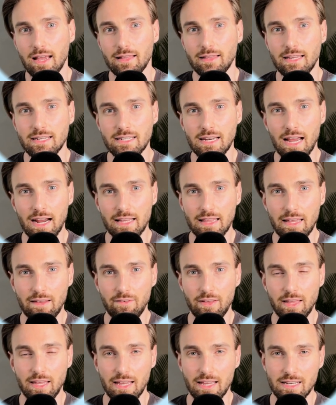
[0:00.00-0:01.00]
This
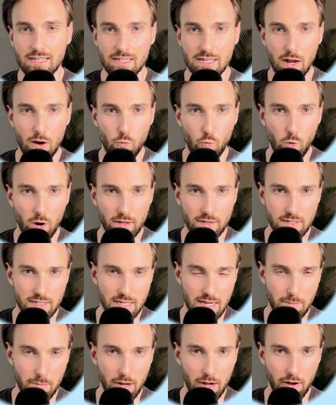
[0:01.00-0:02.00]
activity is somewhat
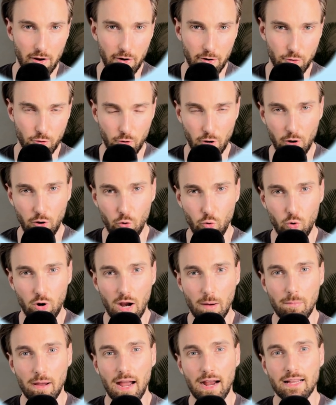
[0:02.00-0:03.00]
similar to the
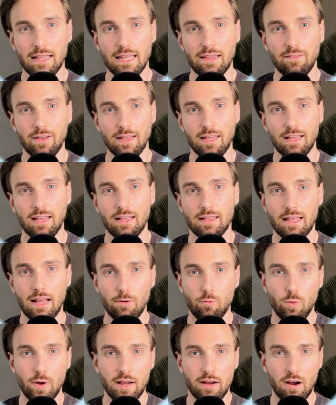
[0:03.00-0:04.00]
lookup activity
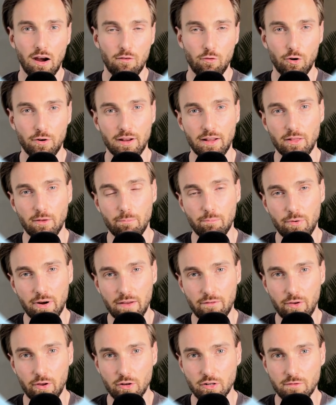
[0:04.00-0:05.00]
that we covered in the
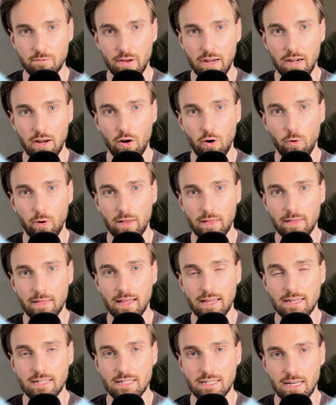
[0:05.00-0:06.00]
previous video in
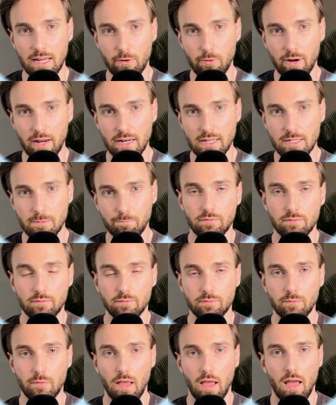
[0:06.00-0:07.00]
this series.
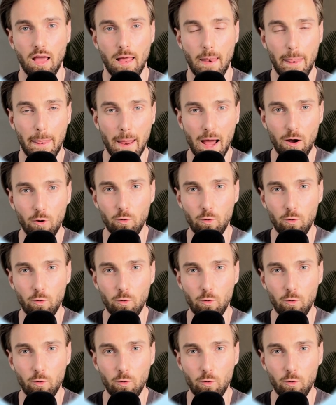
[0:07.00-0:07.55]
Now